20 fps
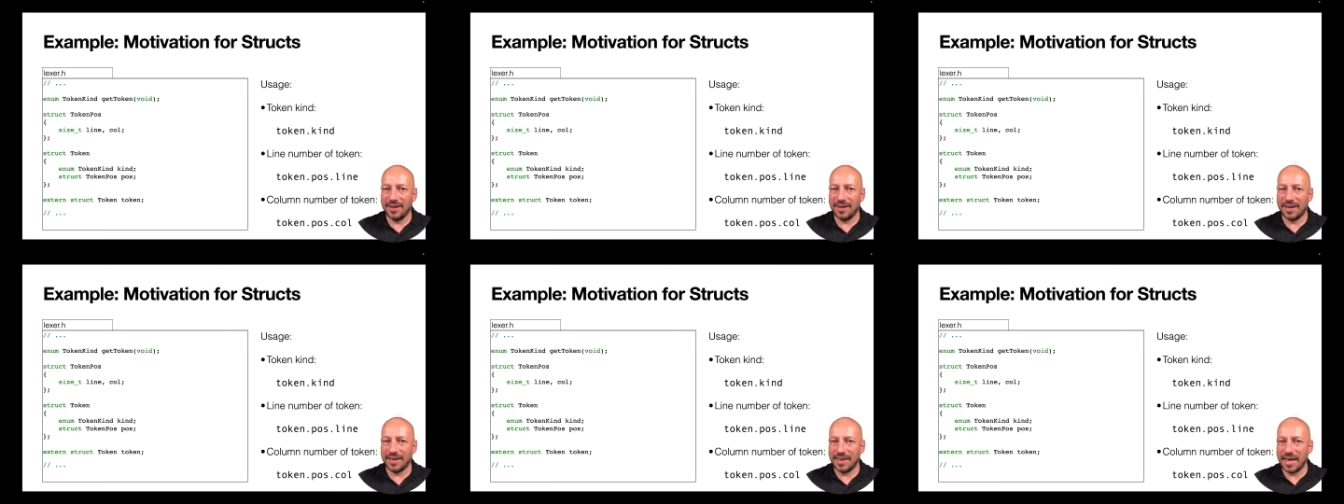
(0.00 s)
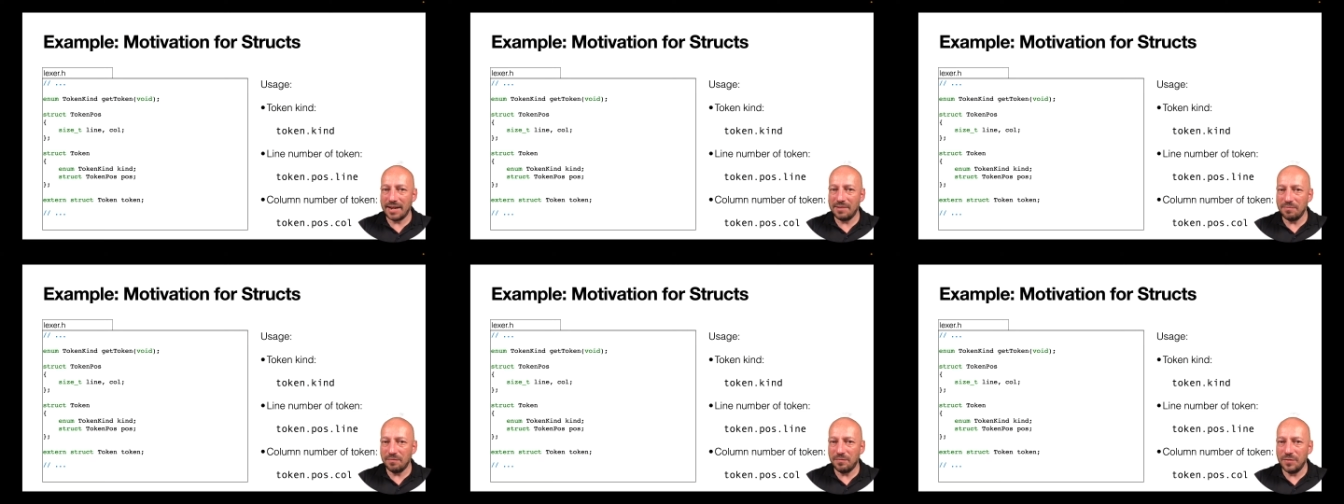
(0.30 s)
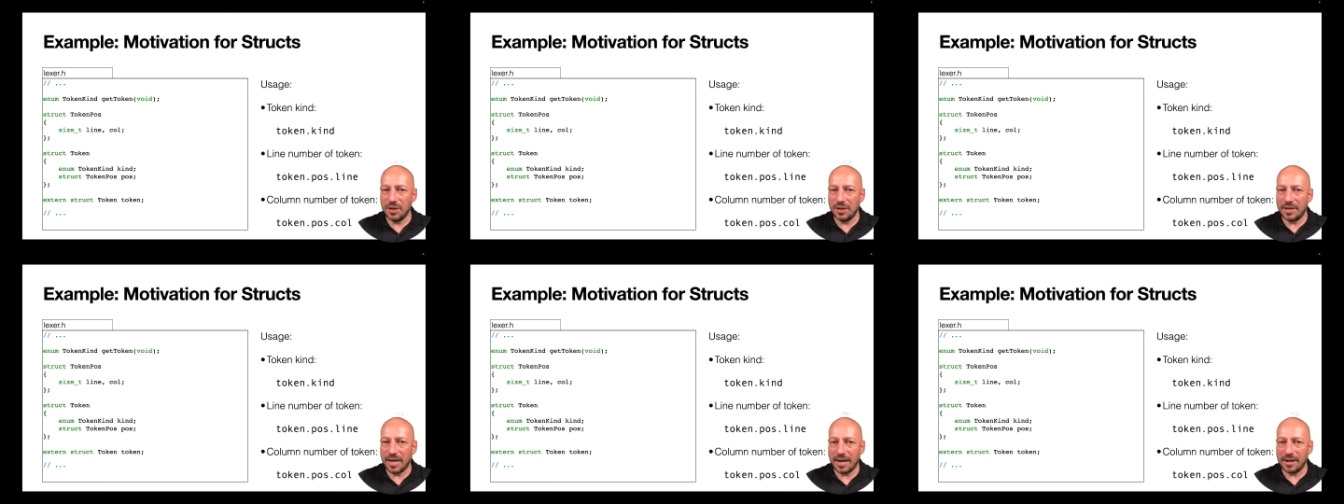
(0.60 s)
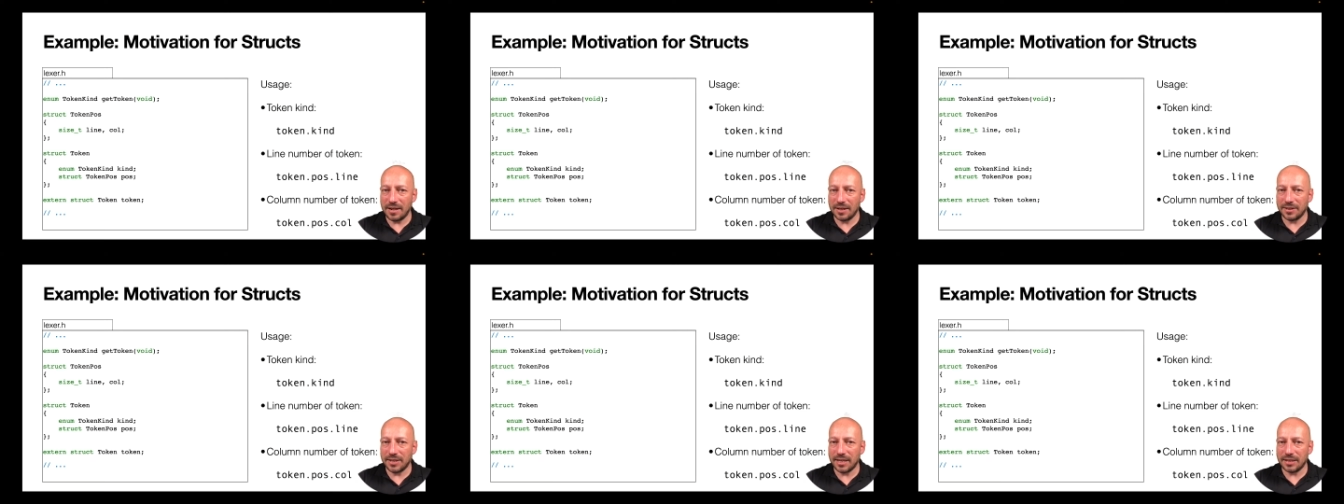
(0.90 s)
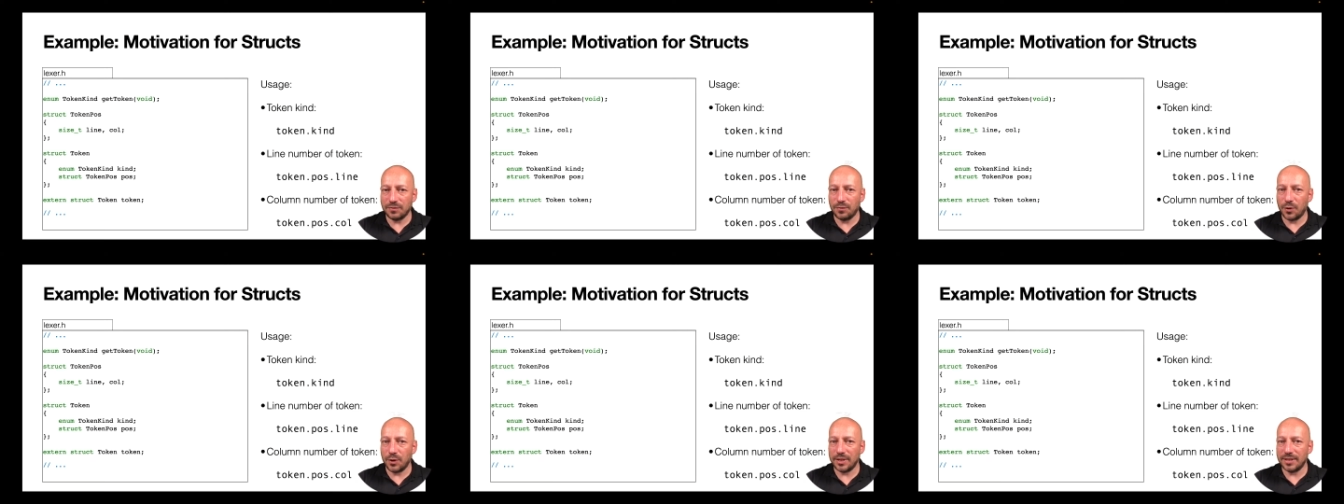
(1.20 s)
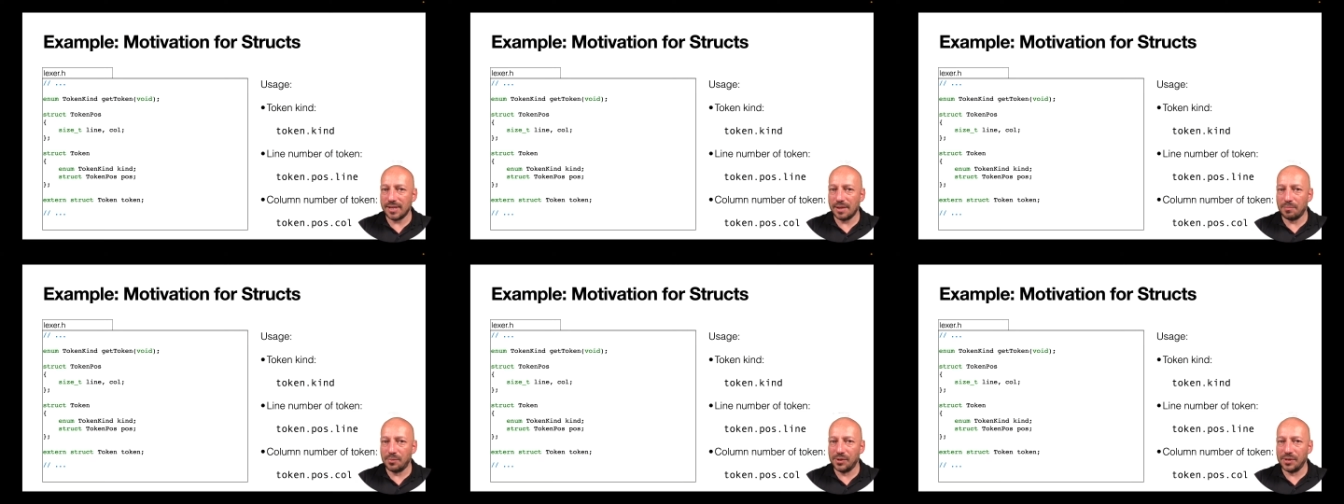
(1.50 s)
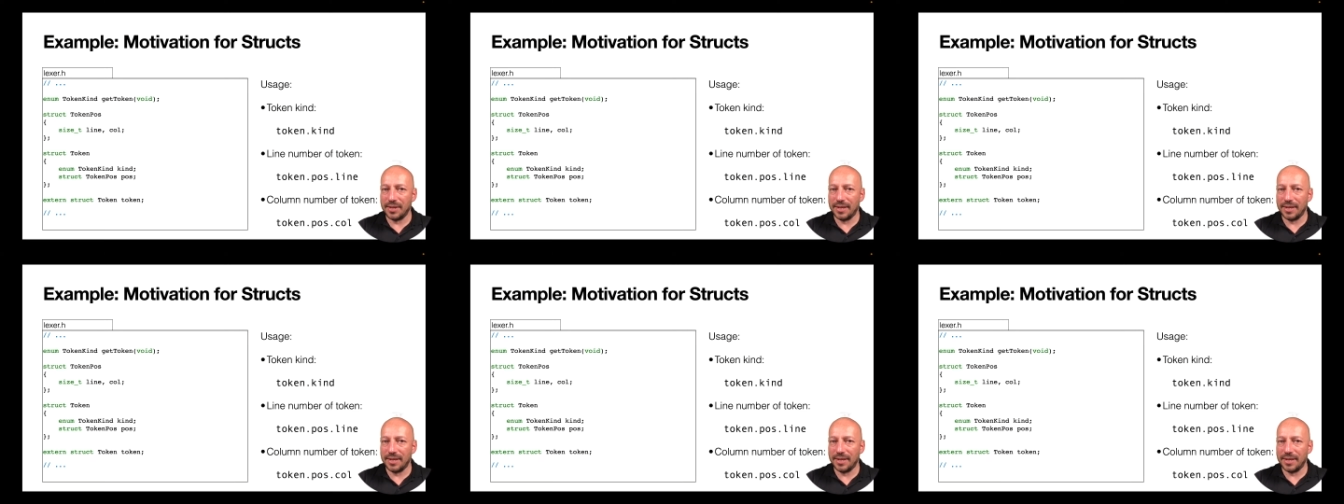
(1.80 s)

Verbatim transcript: And then we can access, for example,